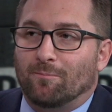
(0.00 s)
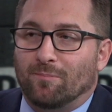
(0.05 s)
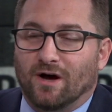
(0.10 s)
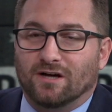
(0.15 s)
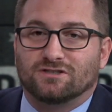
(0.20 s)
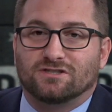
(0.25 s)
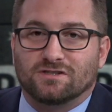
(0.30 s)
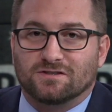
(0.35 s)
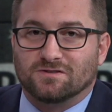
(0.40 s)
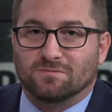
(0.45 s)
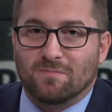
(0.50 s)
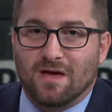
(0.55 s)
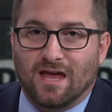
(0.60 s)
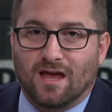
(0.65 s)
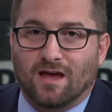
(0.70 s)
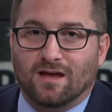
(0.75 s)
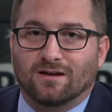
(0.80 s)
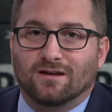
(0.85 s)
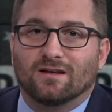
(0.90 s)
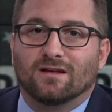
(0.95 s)
budget is
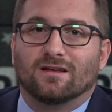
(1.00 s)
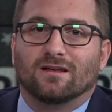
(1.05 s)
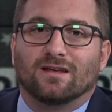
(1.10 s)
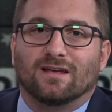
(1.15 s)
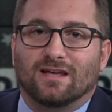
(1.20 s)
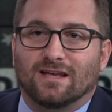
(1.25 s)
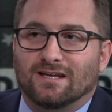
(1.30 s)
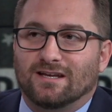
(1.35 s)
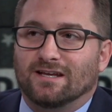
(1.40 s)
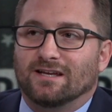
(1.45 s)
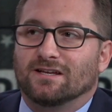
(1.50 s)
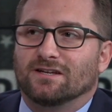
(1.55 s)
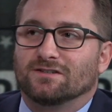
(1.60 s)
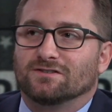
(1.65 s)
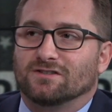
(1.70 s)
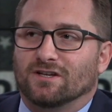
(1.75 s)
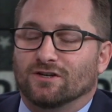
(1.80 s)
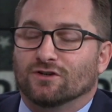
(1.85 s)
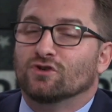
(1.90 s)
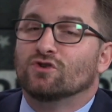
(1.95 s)
made, It
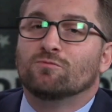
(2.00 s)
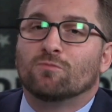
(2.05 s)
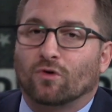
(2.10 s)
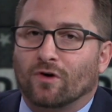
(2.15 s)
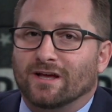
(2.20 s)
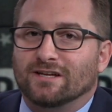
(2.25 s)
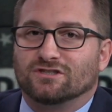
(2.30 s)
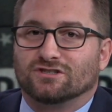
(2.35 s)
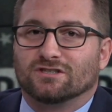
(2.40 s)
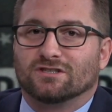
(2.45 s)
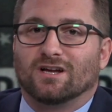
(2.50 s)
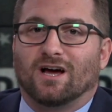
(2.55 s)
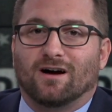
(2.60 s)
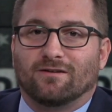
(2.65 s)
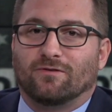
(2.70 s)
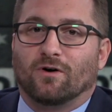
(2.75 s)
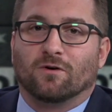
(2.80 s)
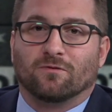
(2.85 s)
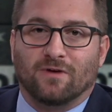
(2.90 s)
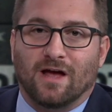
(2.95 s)
is an enumeration
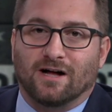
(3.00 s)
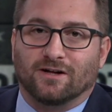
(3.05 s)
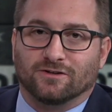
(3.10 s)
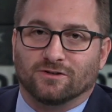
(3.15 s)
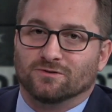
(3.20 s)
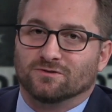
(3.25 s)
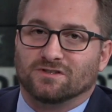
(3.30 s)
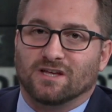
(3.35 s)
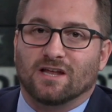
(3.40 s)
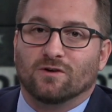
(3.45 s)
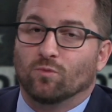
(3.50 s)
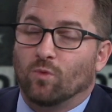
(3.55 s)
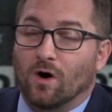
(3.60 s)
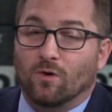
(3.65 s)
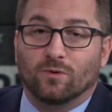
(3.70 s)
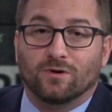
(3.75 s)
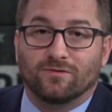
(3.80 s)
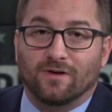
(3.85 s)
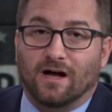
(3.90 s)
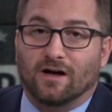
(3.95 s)
of our values and
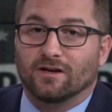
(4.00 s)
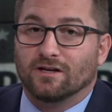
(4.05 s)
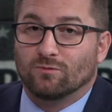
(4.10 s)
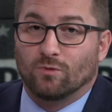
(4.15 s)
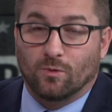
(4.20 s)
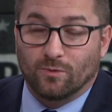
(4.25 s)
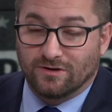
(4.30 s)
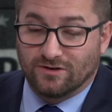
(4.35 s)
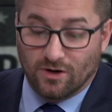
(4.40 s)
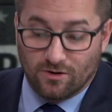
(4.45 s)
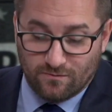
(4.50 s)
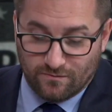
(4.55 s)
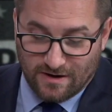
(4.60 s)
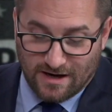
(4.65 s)
what we value and what we don't